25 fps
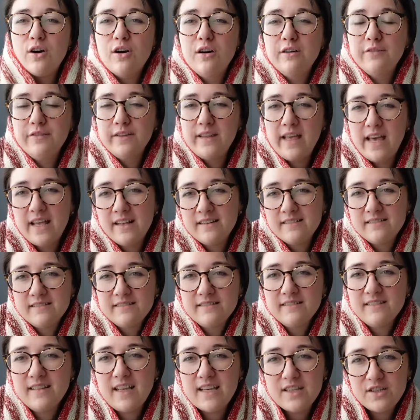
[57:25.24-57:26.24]
off, and then
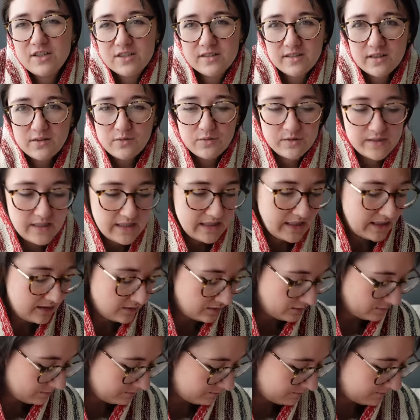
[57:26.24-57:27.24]
it's just a cozy
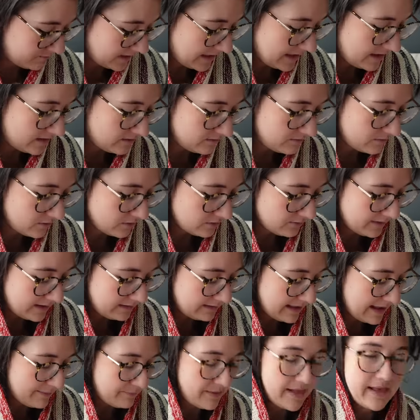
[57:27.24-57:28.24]
little, like, not quite
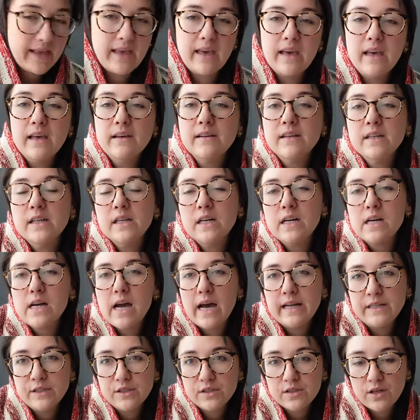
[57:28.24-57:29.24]
lap blanket.
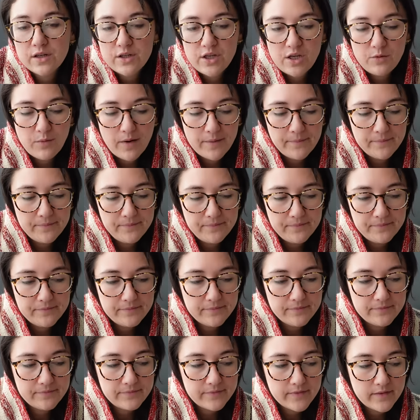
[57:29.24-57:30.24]
I just start a new one.
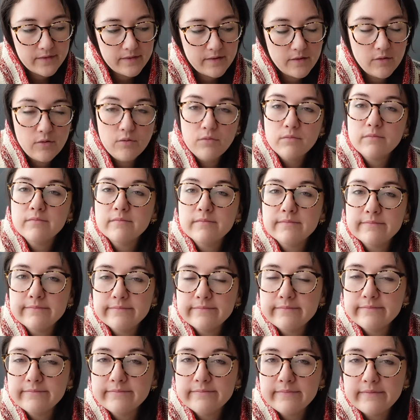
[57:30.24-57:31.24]
So
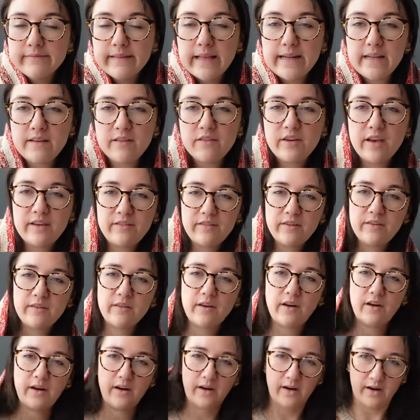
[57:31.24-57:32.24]
any suggestions
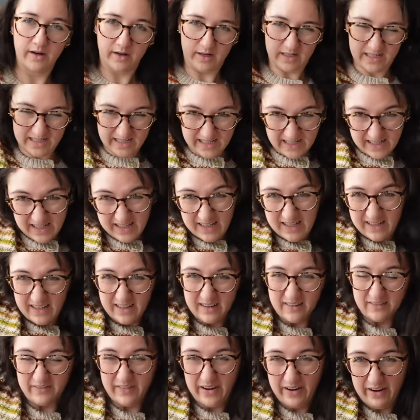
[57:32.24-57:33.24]
are
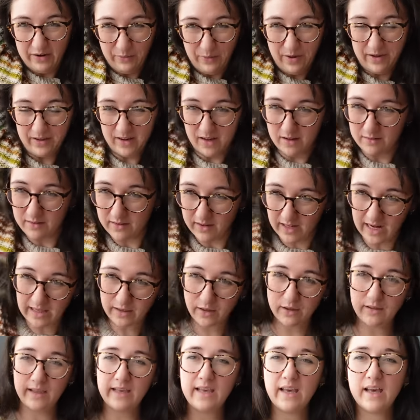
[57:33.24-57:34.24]
very welcome. But I
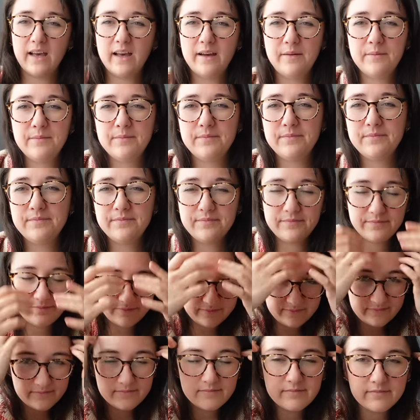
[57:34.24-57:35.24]
look like I'm
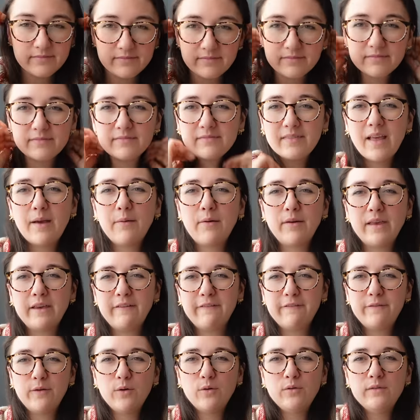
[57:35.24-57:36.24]
like
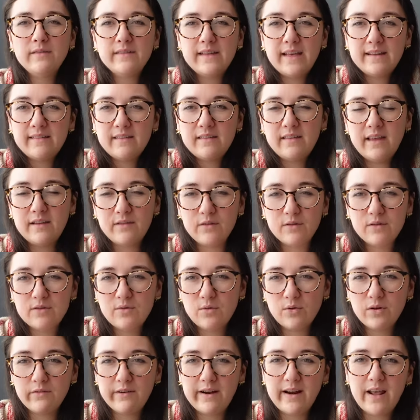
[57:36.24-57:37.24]
full knitter
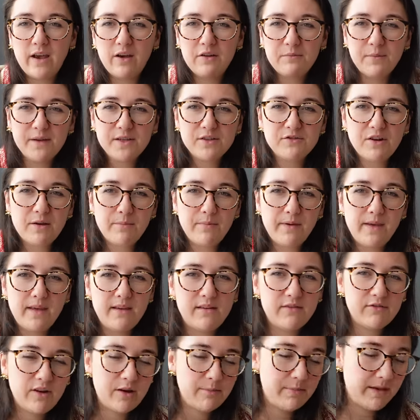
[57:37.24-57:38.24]
core right now, my
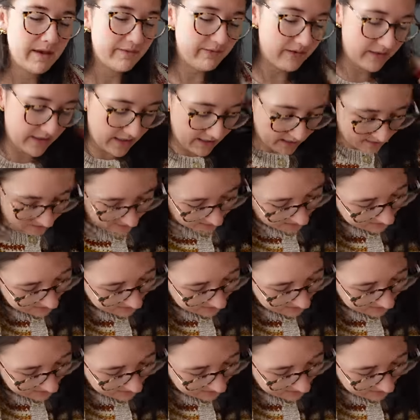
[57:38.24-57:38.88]
stripey everything.